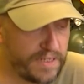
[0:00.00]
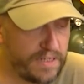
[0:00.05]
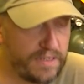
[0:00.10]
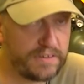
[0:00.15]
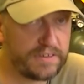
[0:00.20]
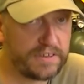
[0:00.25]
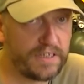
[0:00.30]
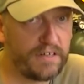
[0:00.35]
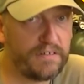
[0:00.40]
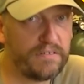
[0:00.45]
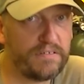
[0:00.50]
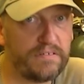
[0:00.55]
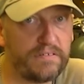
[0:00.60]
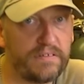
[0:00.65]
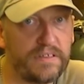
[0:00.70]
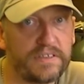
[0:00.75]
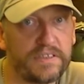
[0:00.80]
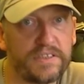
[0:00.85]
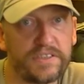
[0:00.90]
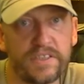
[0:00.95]
So
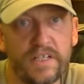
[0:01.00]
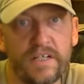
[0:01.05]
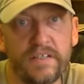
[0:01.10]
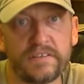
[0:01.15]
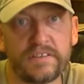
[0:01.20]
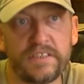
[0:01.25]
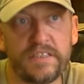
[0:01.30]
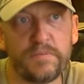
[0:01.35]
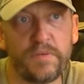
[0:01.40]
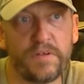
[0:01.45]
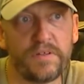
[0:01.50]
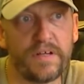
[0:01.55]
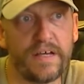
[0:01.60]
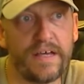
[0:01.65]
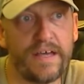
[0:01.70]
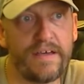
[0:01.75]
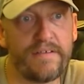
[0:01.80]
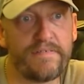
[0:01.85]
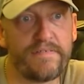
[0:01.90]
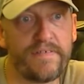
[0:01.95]
there's a chance that you might not
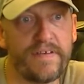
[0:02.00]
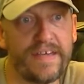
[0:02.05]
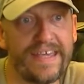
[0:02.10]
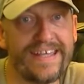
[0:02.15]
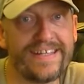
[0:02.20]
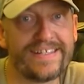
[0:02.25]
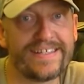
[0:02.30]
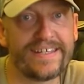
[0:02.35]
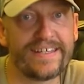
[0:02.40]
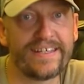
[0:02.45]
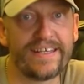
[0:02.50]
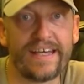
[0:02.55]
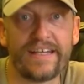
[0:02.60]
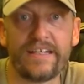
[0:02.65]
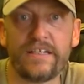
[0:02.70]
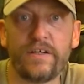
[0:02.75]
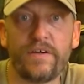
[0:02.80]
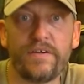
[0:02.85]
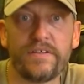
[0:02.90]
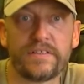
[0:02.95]
have heating
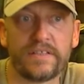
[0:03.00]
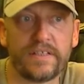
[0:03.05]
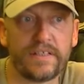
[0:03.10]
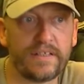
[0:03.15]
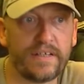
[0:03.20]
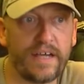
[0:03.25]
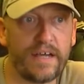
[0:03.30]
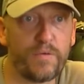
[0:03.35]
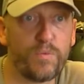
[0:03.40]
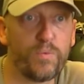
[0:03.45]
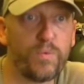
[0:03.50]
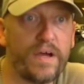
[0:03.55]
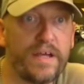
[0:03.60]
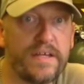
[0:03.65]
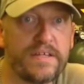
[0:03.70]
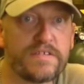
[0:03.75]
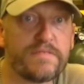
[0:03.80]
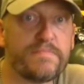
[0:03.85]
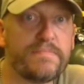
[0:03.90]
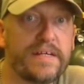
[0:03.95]
and lighting and
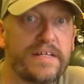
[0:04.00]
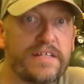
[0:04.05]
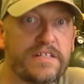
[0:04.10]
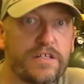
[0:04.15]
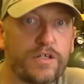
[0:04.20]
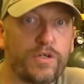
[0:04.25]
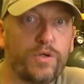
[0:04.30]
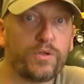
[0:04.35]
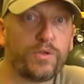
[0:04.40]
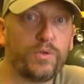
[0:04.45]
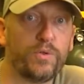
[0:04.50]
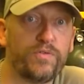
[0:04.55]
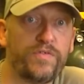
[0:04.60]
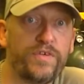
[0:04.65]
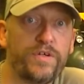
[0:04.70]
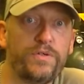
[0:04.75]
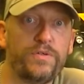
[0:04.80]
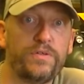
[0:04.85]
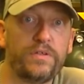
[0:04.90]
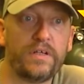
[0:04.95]
ways and means to cook your
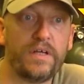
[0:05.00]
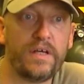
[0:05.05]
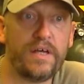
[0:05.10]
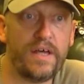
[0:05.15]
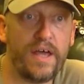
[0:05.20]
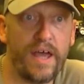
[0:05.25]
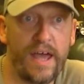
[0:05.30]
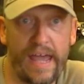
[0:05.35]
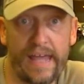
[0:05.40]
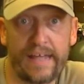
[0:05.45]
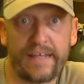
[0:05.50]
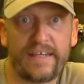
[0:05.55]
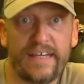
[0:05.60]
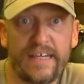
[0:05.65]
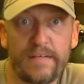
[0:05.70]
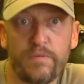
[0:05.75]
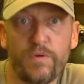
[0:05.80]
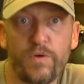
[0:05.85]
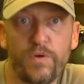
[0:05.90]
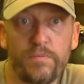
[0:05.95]
food and
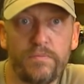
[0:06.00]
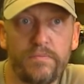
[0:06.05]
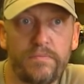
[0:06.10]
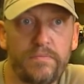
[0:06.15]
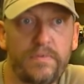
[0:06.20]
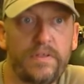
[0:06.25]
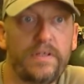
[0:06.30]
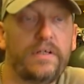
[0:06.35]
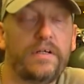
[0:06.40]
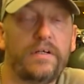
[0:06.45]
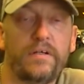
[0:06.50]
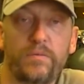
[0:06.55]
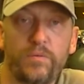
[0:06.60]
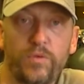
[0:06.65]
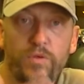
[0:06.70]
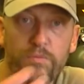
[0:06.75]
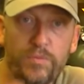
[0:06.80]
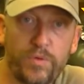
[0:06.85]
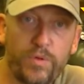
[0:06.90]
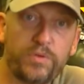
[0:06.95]
keep warm.
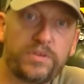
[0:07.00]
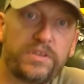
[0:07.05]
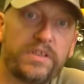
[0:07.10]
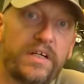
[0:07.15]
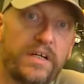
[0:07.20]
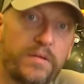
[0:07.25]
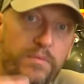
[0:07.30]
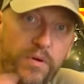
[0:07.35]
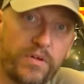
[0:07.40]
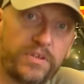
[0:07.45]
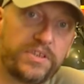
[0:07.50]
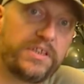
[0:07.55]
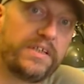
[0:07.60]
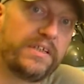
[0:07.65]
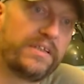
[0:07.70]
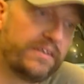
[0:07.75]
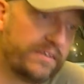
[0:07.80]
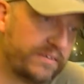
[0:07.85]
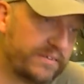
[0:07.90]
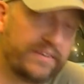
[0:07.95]
Warm water,
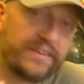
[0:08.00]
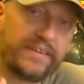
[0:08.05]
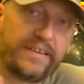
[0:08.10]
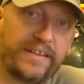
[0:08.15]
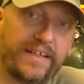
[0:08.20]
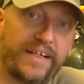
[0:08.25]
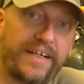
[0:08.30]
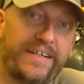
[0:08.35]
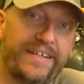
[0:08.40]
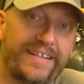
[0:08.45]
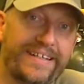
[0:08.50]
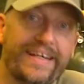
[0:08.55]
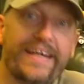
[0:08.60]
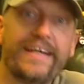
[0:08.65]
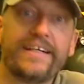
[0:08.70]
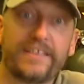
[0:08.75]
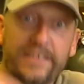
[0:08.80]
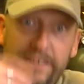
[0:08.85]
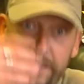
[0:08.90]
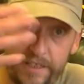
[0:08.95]
washing, cleaning,
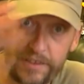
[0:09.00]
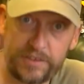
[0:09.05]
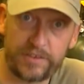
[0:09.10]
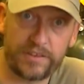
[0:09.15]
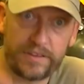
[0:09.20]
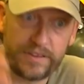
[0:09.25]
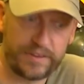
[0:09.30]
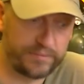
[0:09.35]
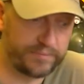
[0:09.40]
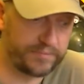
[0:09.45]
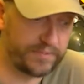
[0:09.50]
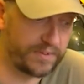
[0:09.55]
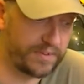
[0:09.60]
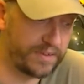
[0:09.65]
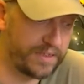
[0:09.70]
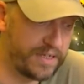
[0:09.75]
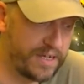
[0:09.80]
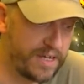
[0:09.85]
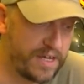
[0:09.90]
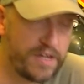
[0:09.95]
etc.
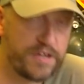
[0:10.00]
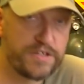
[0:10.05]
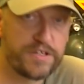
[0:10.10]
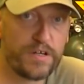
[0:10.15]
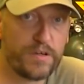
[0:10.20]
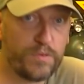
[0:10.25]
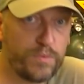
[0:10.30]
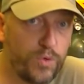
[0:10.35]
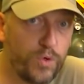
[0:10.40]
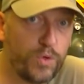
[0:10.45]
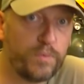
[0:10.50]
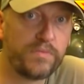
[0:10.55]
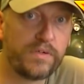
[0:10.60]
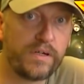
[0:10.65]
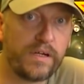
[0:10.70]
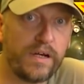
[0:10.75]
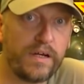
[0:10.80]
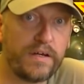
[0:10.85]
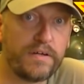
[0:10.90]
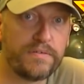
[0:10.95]
Alright? So warm
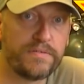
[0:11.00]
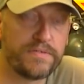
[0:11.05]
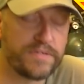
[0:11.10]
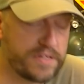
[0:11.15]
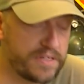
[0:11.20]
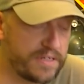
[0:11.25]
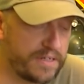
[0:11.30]
clothes.